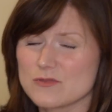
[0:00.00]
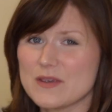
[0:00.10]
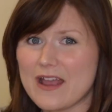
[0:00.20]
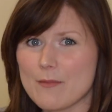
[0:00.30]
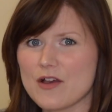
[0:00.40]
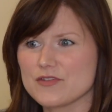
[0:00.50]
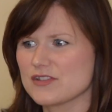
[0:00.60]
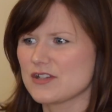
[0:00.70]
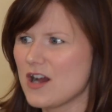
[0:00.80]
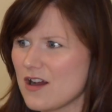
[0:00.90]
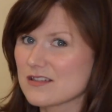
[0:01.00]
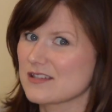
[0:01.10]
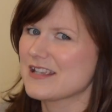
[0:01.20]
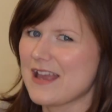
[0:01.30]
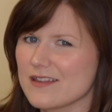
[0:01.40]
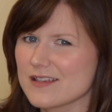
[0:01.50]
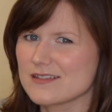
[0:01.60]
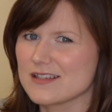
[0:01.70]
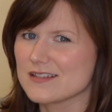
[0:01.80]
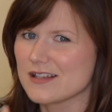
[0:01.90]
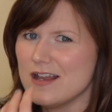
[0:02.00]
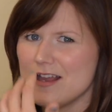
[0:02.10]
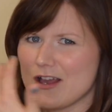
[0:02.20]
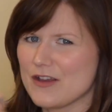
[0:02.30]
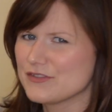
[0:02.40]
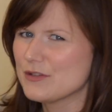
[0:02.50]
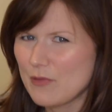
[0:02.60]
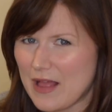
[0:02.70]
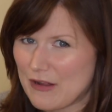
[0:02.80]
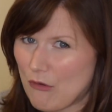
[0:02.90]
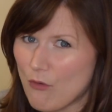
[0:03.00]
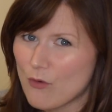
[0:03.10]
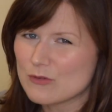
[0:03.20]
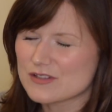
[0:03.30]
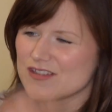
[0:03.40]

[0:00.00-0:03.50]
We care about the stars and the galaxies and the black holes.